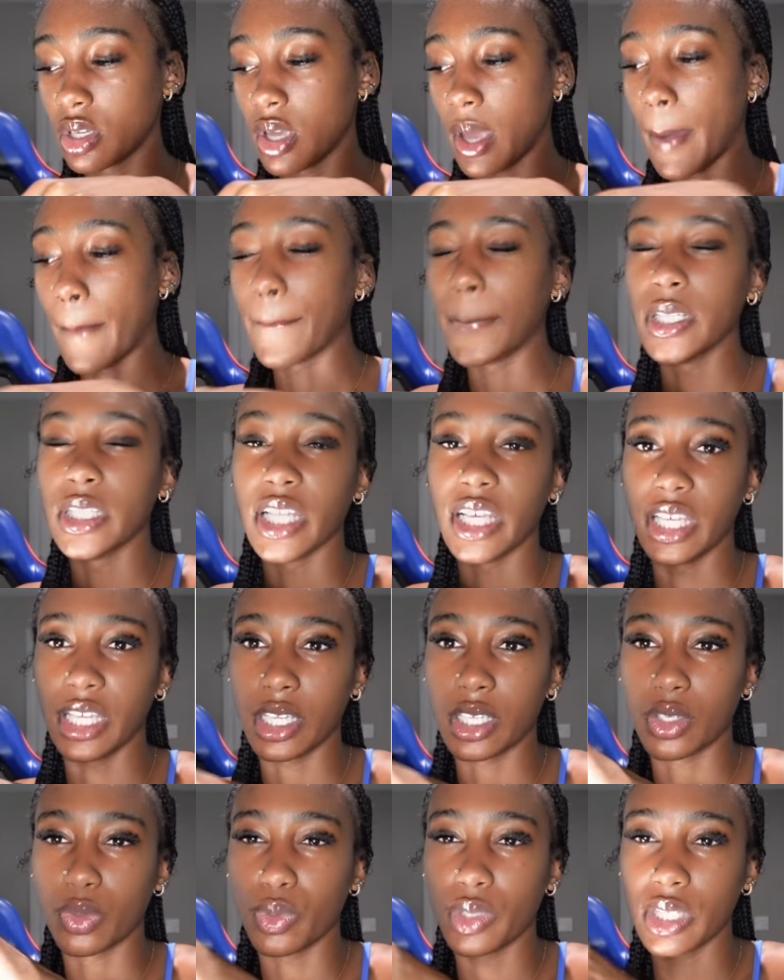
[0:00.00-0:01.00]
but
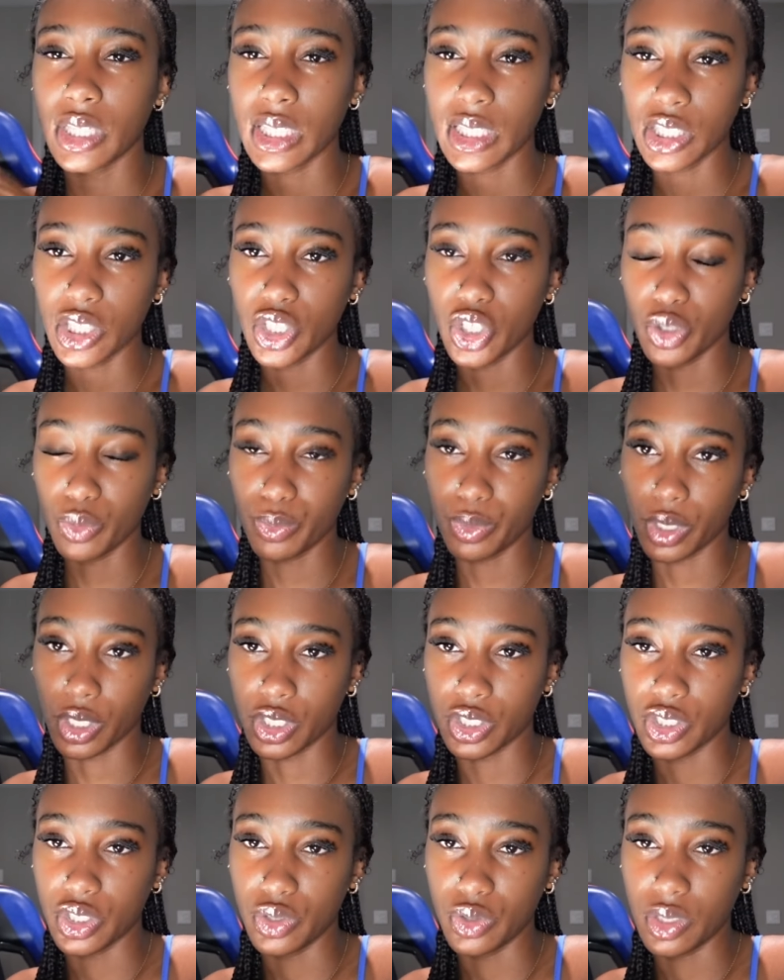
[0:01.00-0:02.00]
like within the
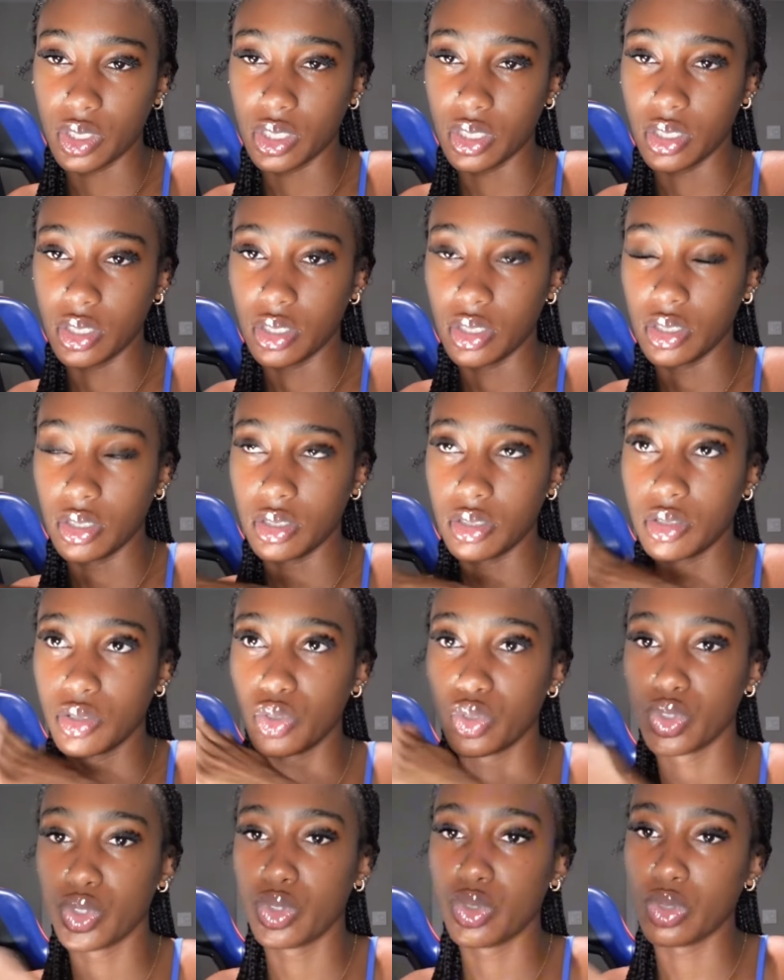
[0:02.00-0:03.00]
notebooks you can
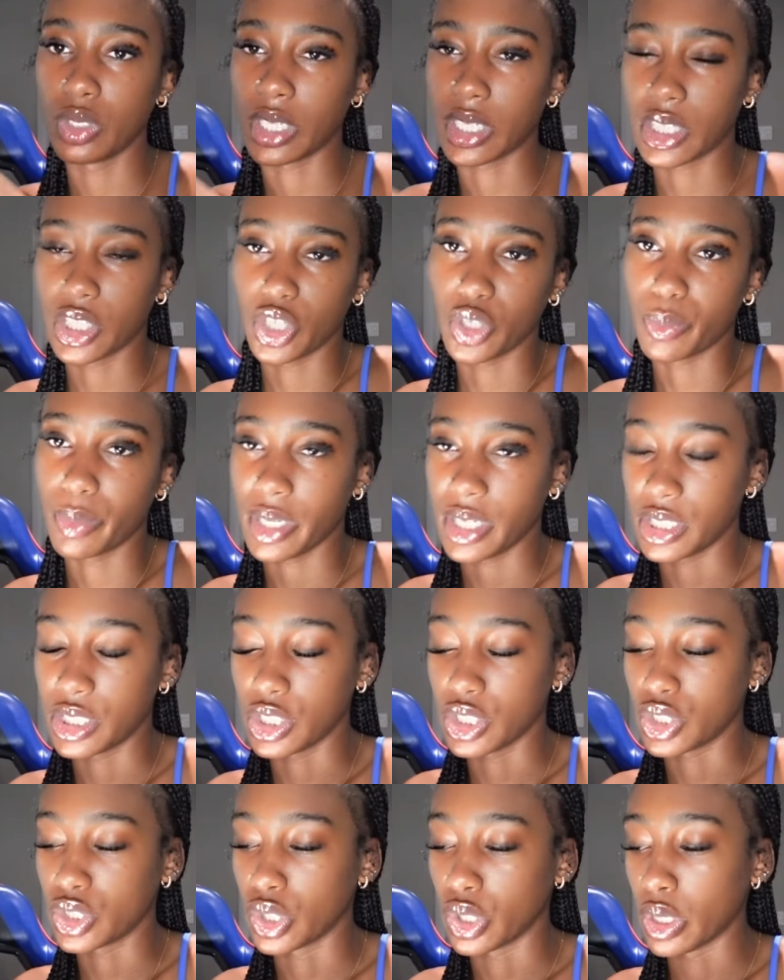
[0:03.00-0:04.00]
do like little
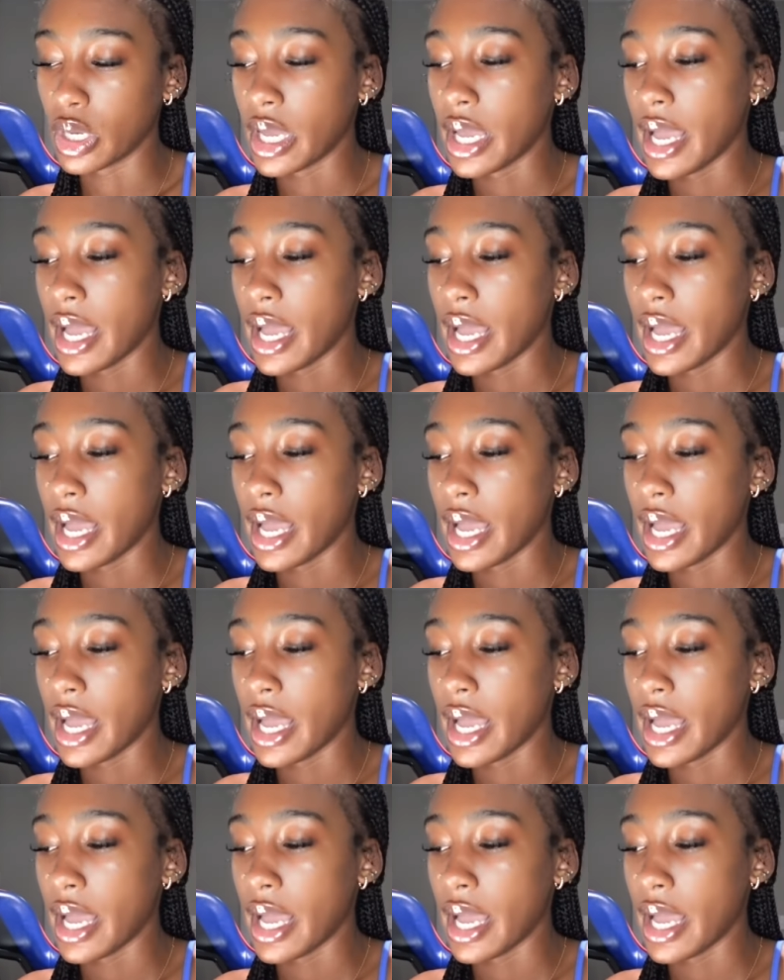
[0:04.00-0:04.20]
pages so